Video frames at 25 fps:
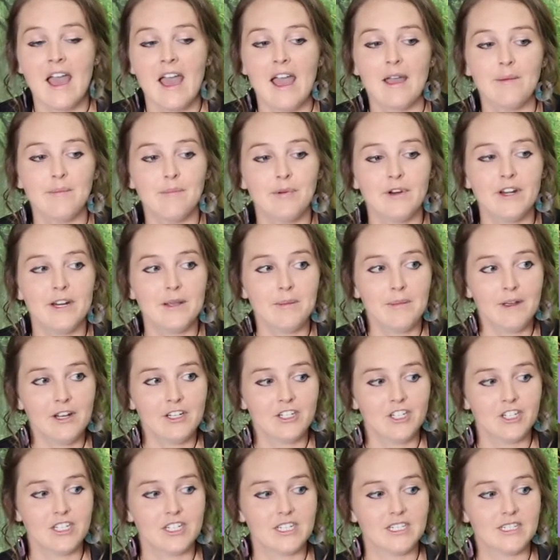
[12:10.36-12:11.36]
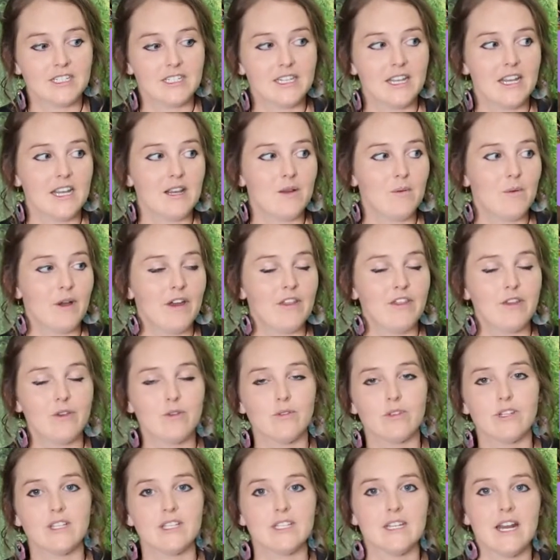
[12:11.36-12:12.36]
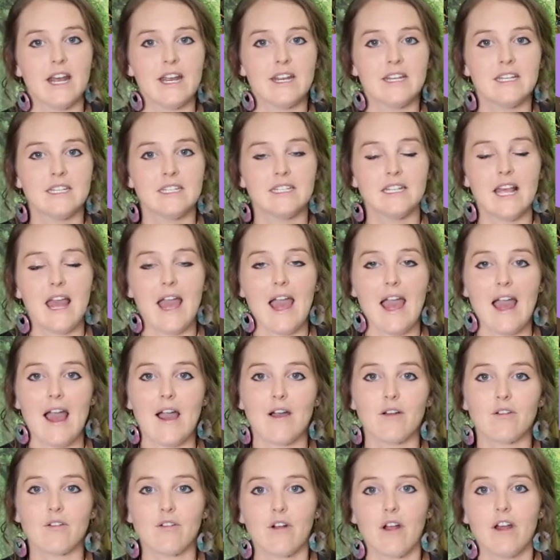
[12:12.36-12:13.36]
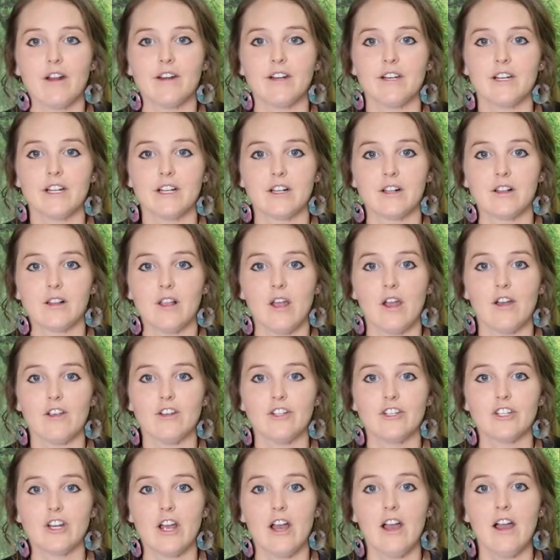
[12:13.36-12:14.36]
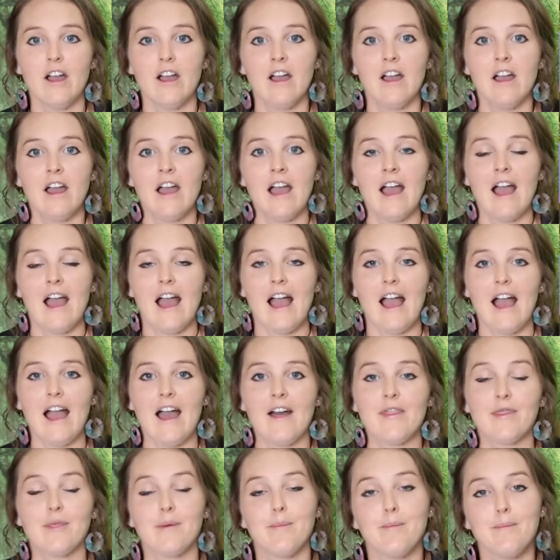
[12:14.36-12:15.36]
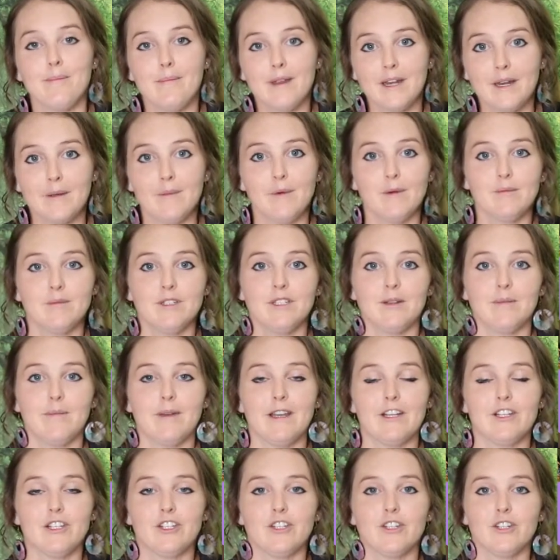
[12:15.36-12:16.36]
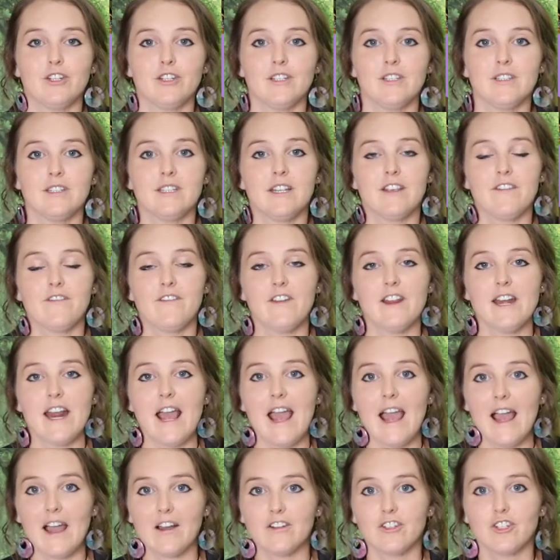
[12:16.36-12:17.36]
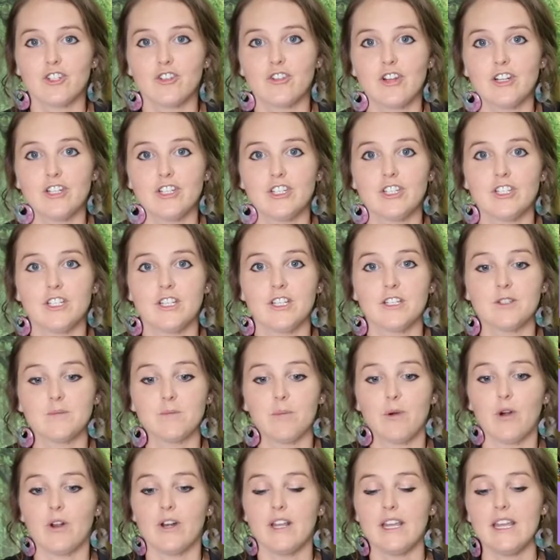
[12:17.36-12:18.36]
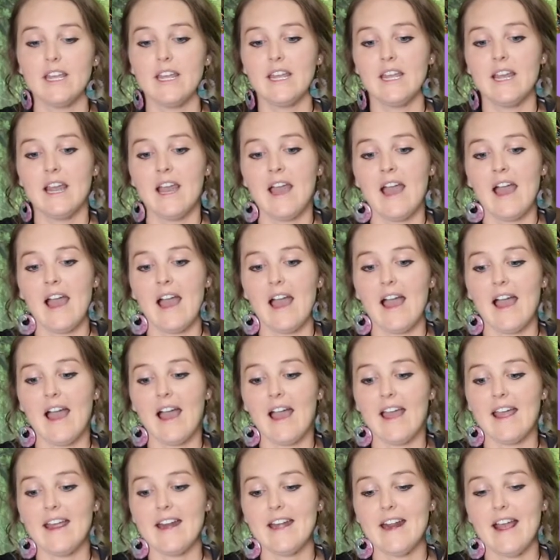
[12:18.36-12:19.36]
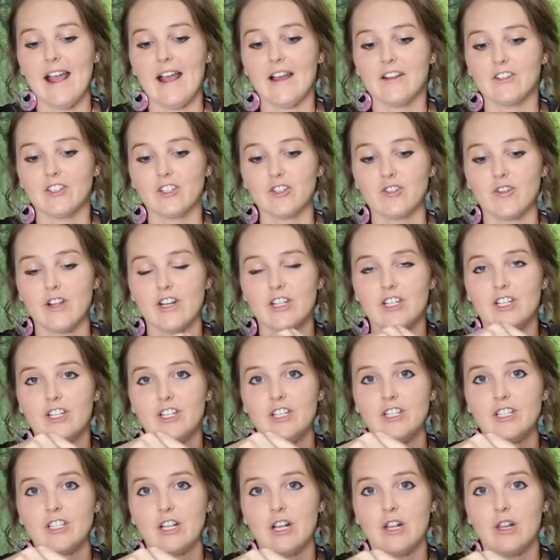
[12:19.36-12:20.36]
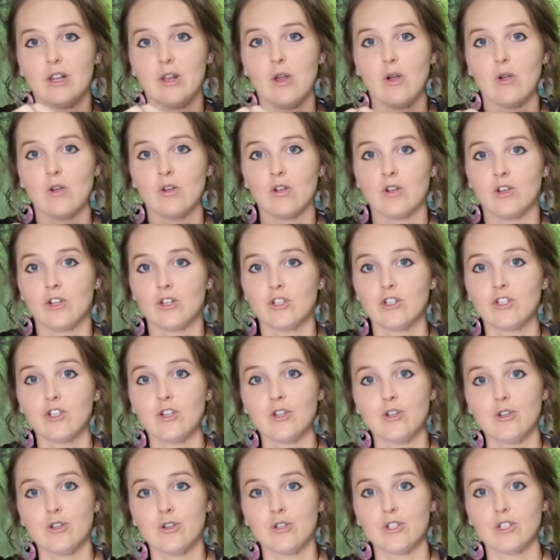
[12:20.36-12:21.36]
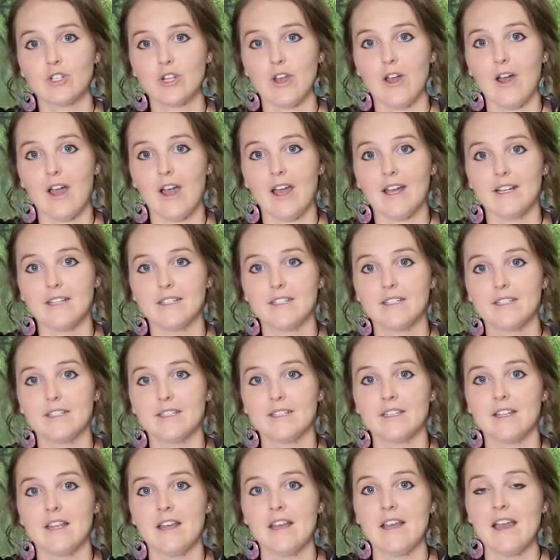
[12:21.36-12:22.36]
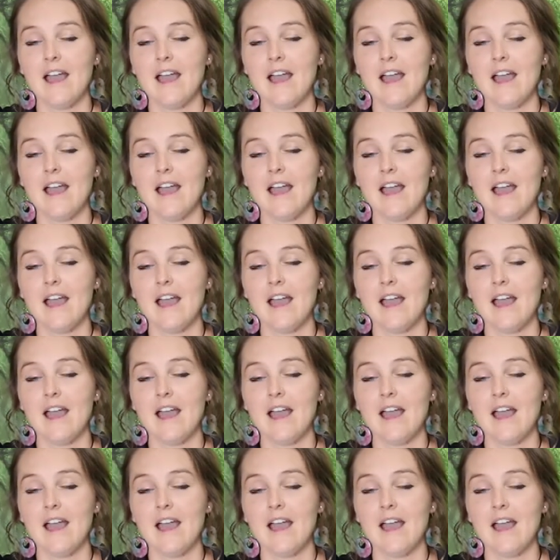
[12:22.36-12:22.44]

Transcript: And pretty much to see whether your snake has outgrown an enclosure, the minimum dimensions, if it outstretches its body, it outstretches along 2 sides.